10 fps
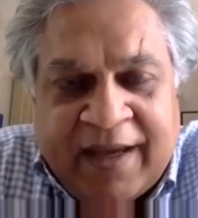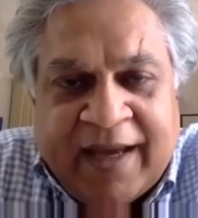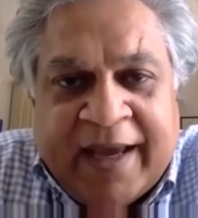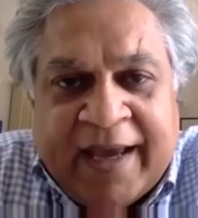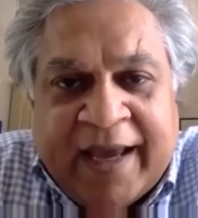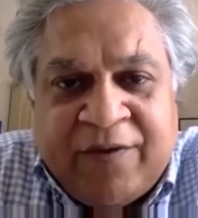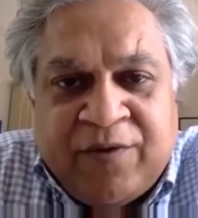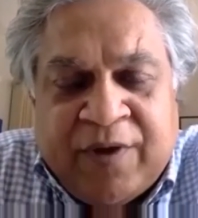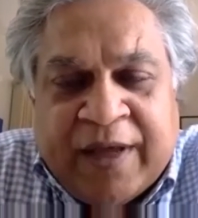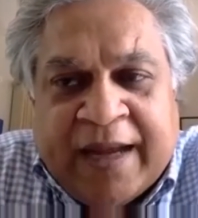Uh,
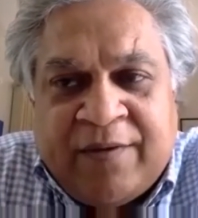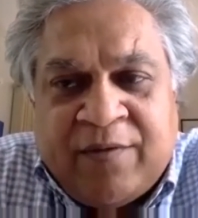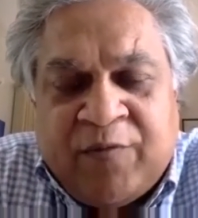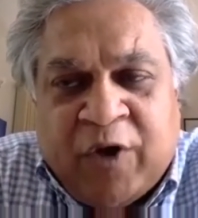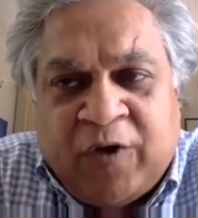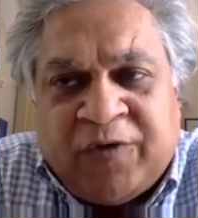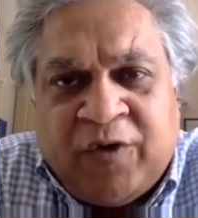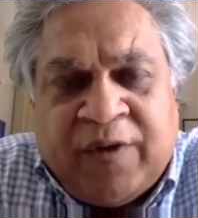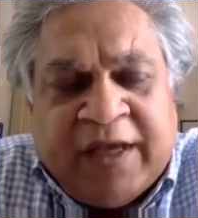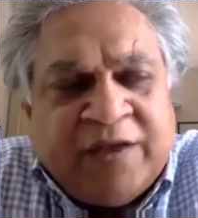and we
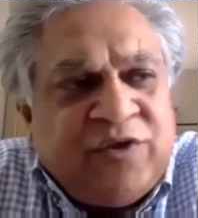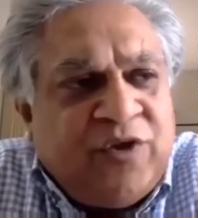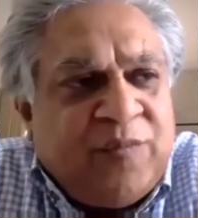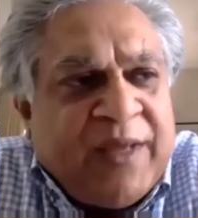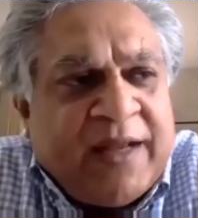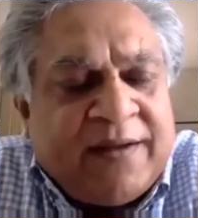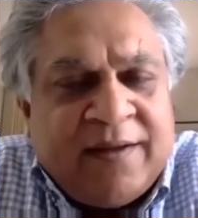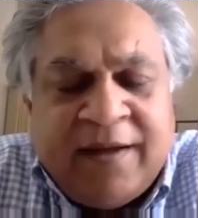also assume that